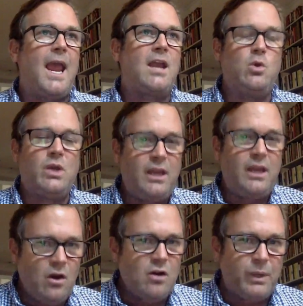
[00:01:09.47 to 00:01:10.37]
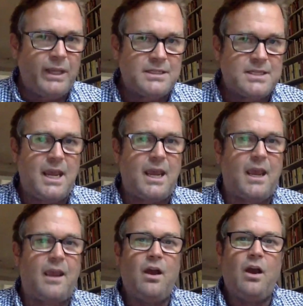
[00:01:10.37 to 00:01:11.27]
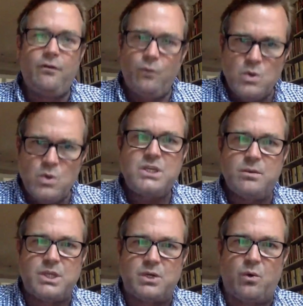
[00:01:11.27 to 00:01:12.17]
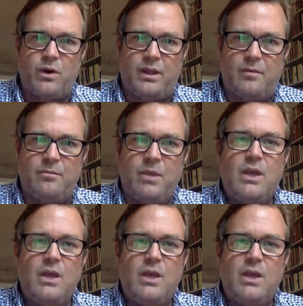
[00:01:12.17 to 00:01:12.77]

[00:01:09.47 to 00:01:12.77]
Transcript: and you could hear it plain as day. Of course he was ignoring them.